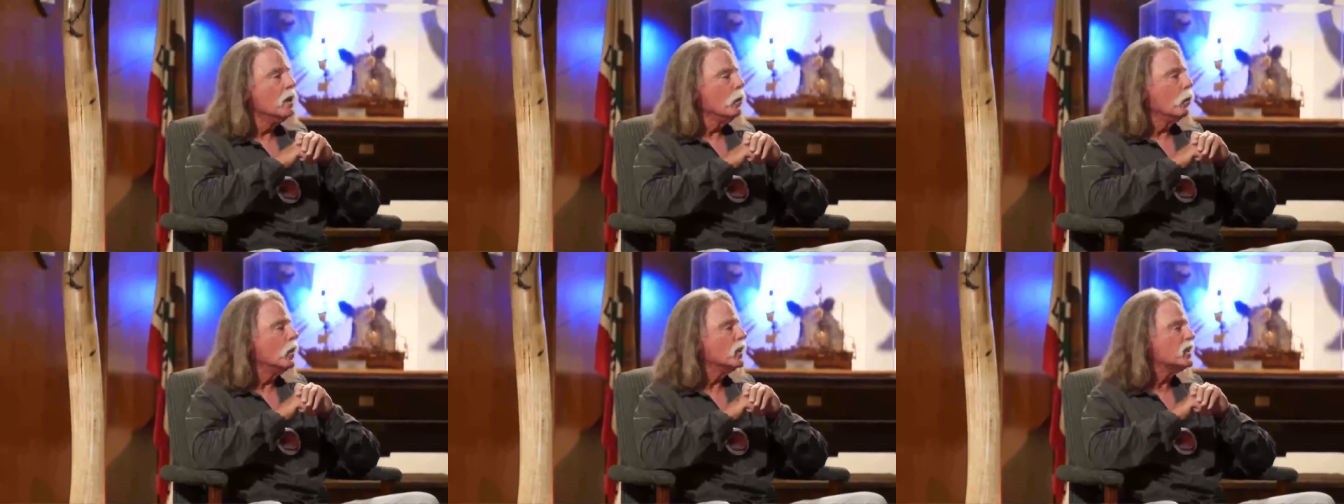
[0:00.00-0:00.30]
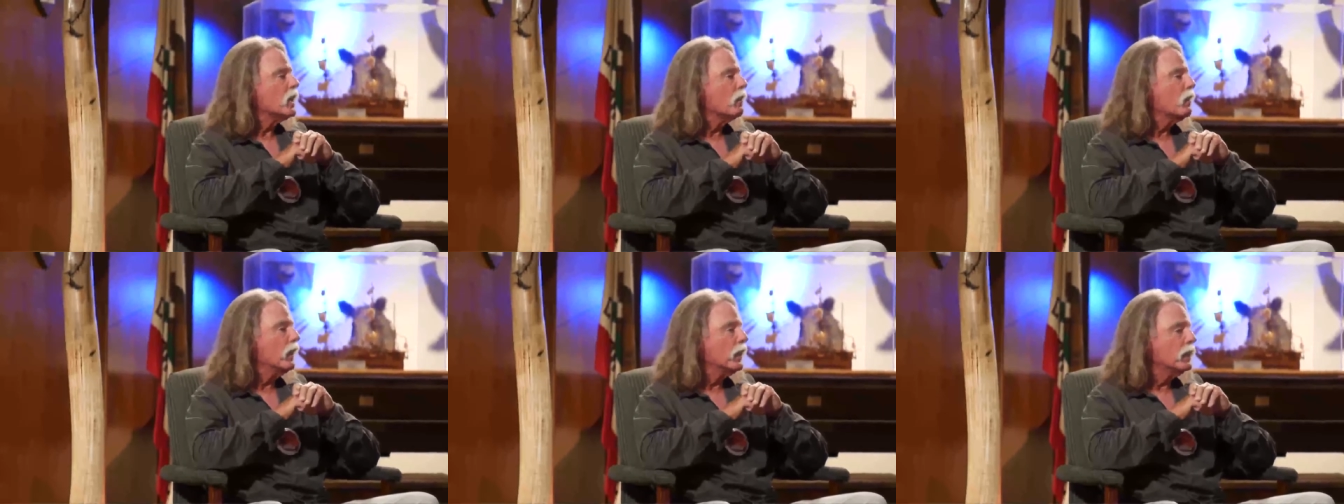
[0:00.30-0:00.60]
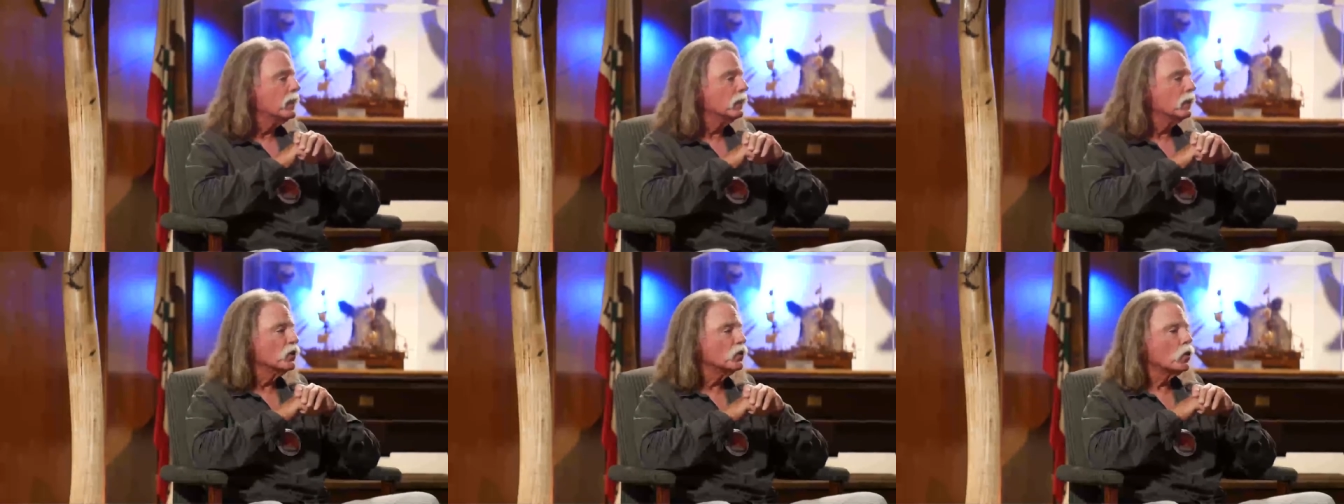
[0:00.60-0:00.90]
which I
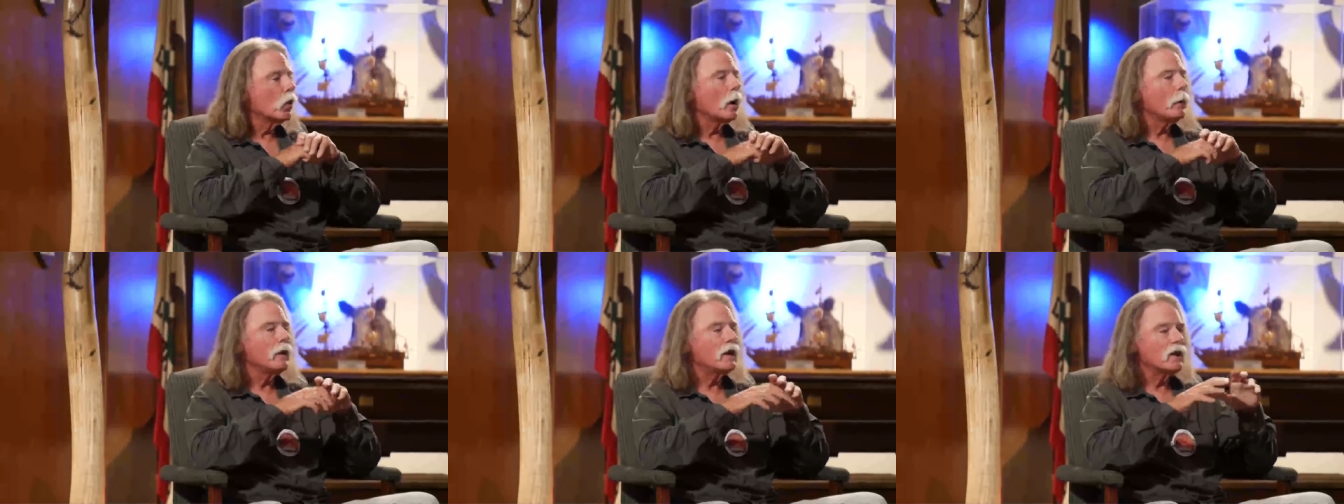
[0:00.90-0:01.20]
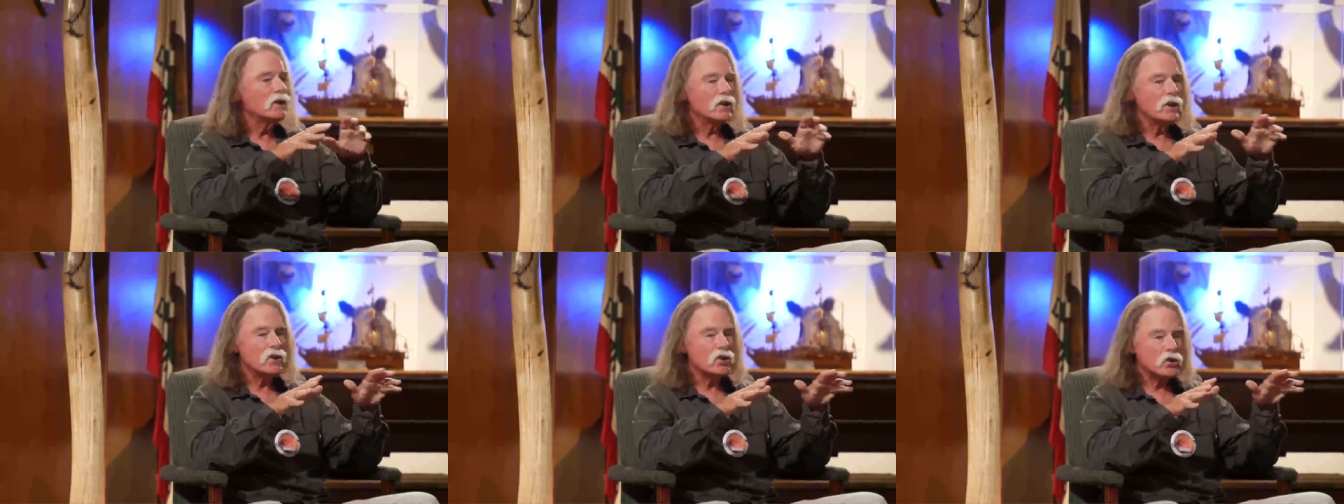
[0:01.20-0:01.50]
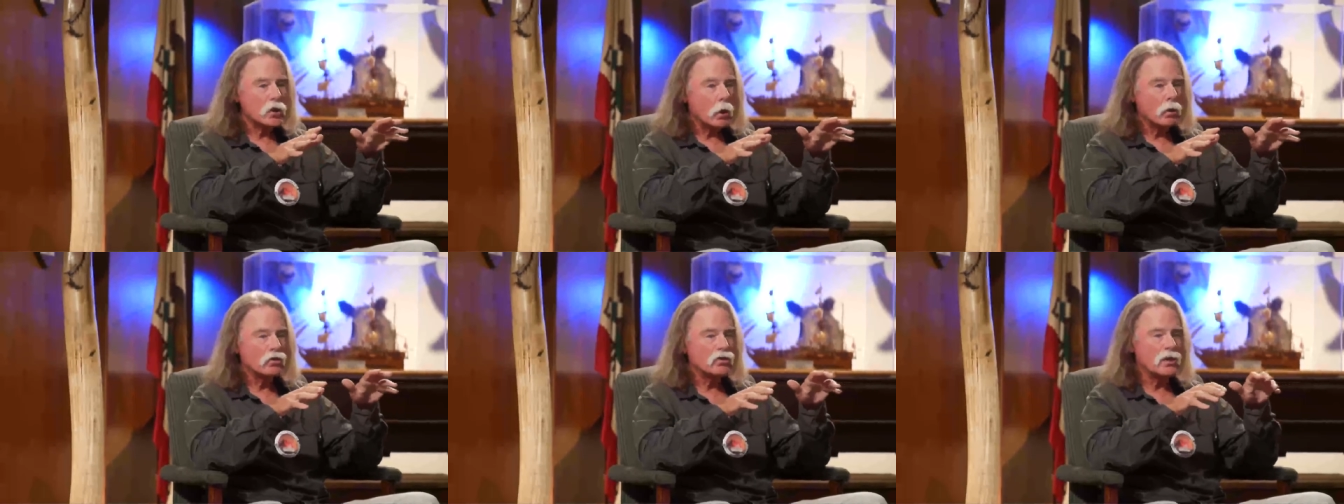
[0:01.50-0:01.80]
think you'll enjoy because it
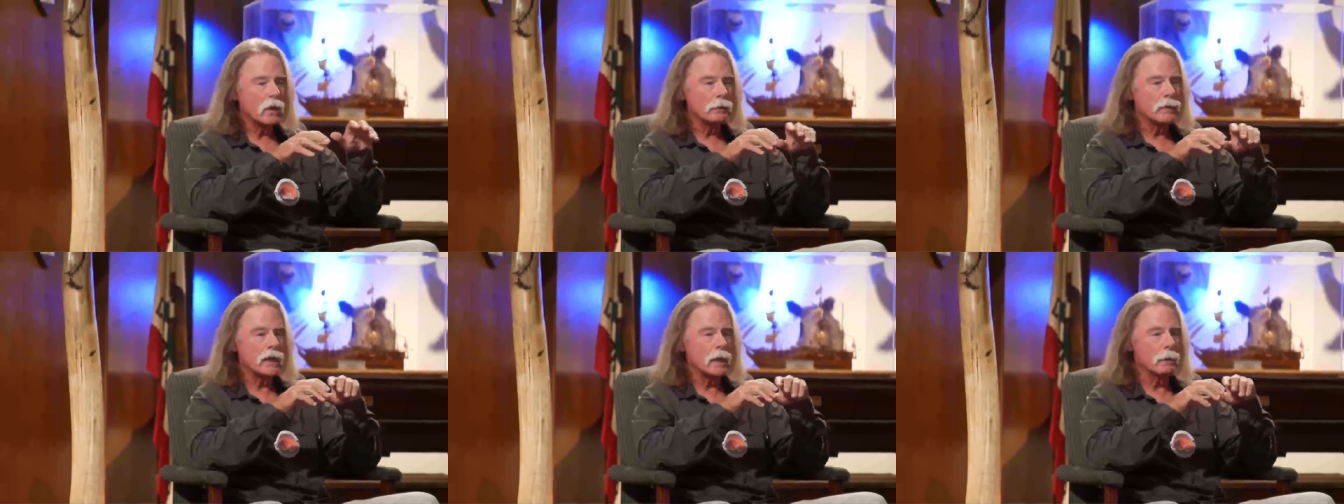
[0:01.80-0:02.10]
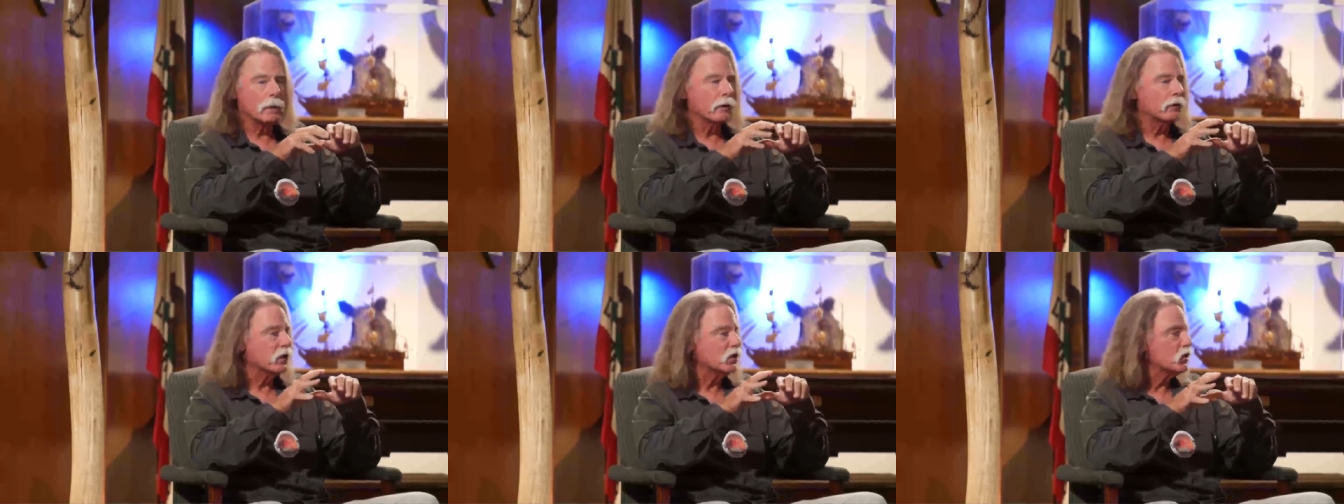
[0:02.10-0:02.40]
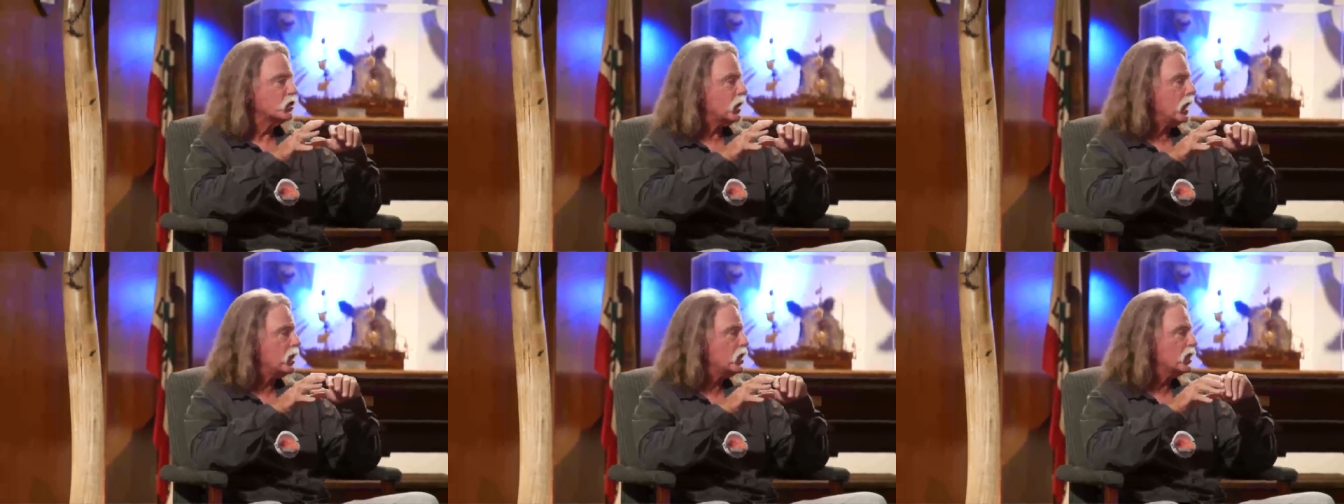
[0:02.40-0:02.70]
shows something about the
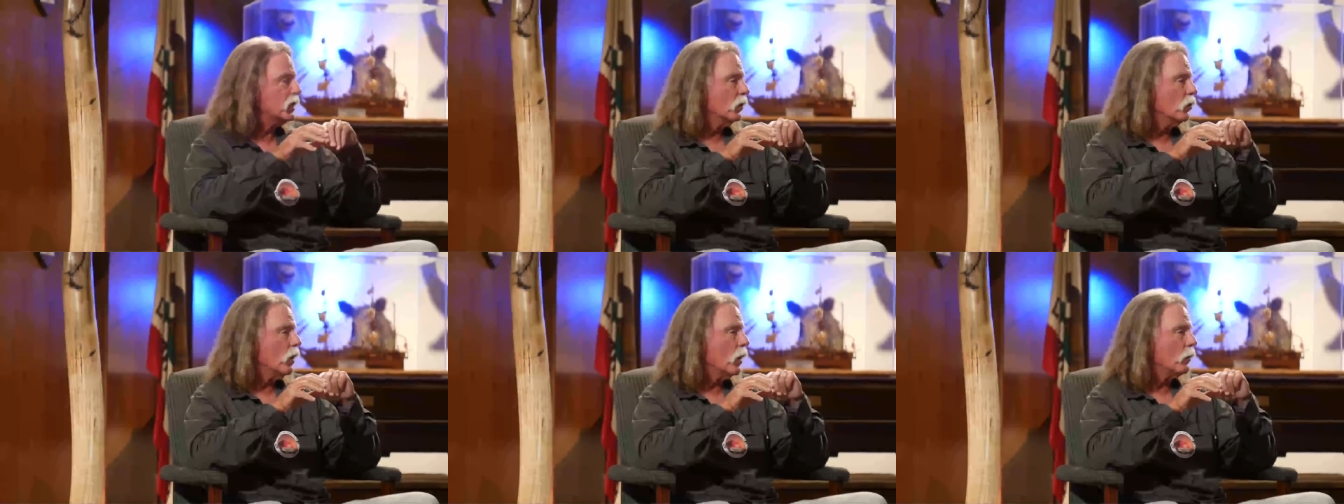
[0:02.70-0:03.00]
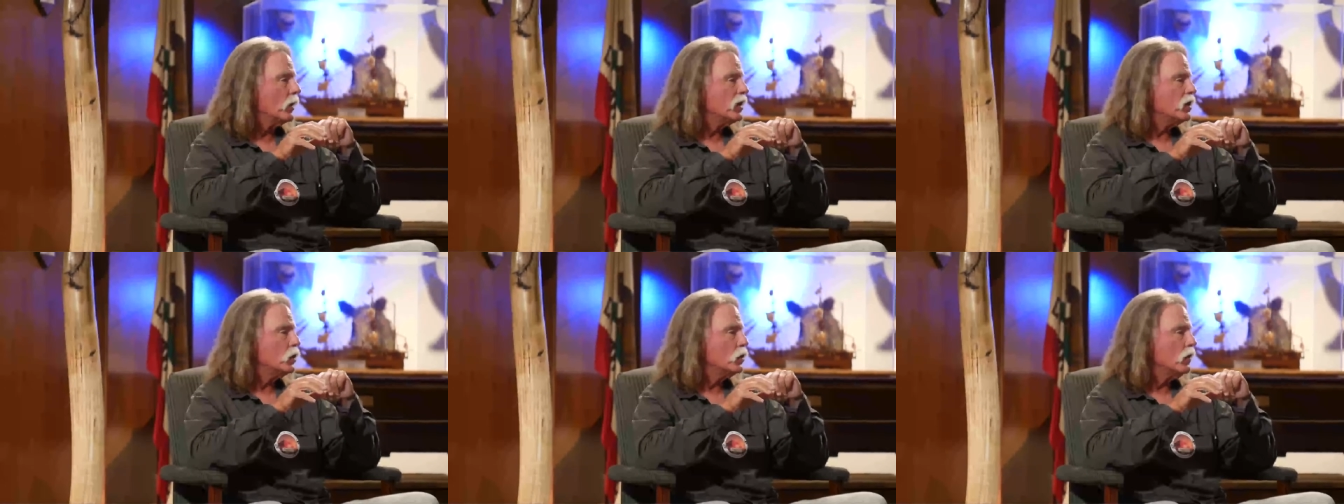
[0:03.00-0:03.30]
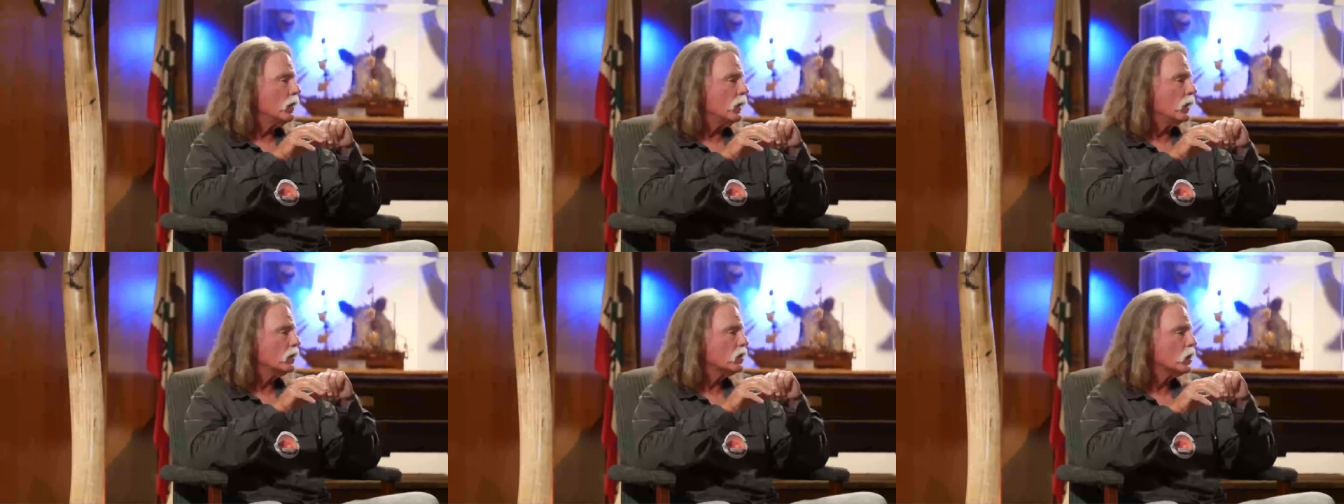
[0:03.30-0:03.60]
station and what we do there.